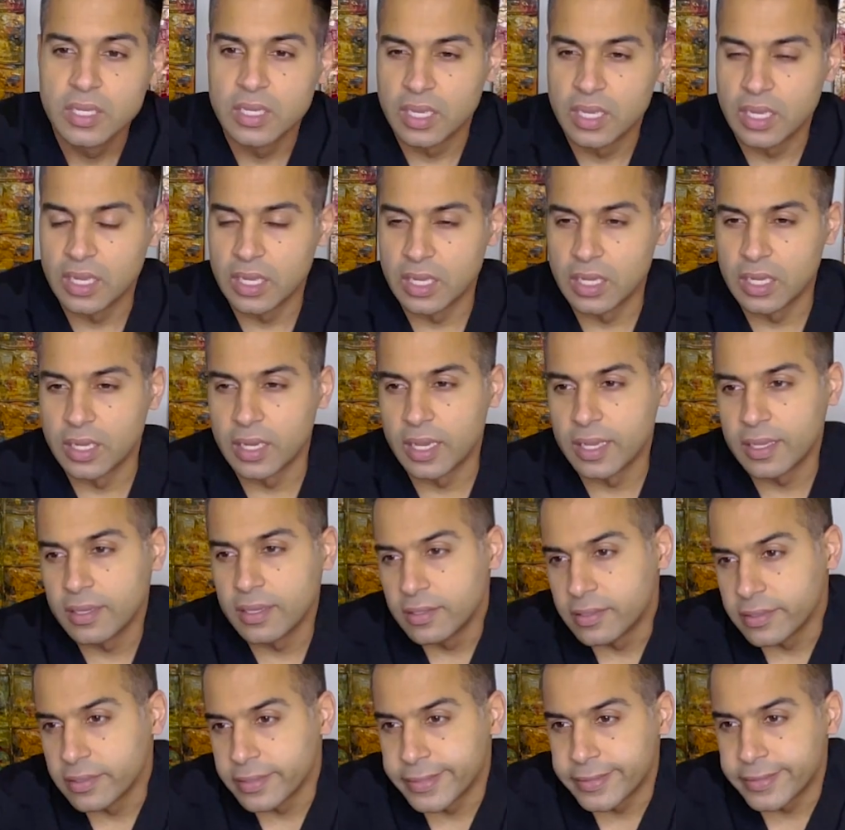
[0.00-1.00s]
I
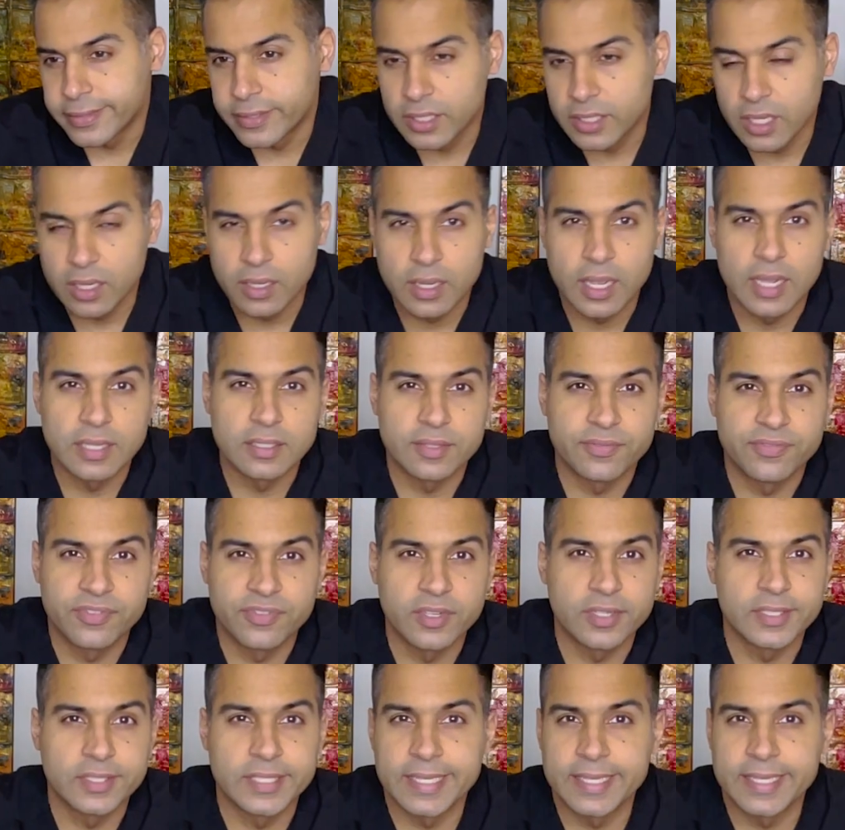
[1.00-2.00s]
usually tell guys it
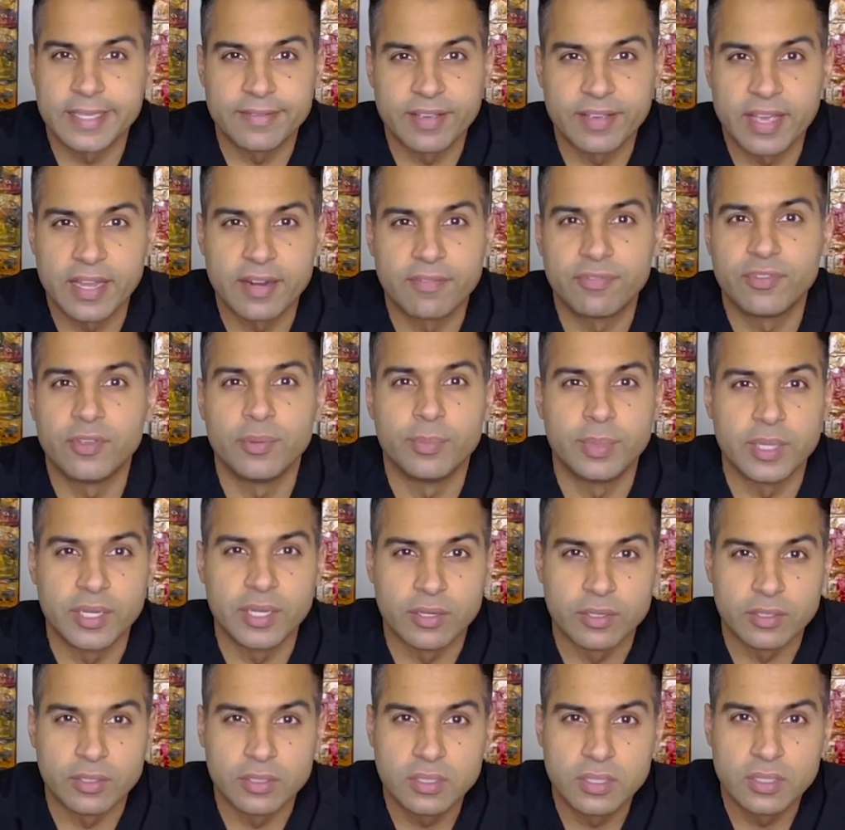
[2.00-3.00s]
feels like you've had a few
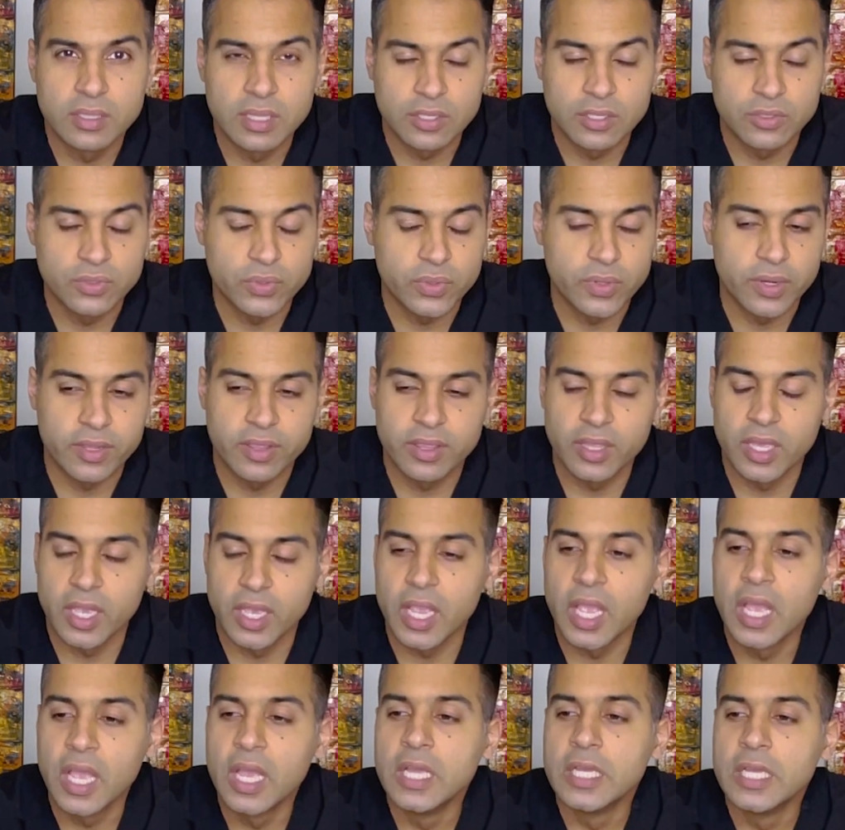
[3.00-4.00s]
beers, that sort of thing.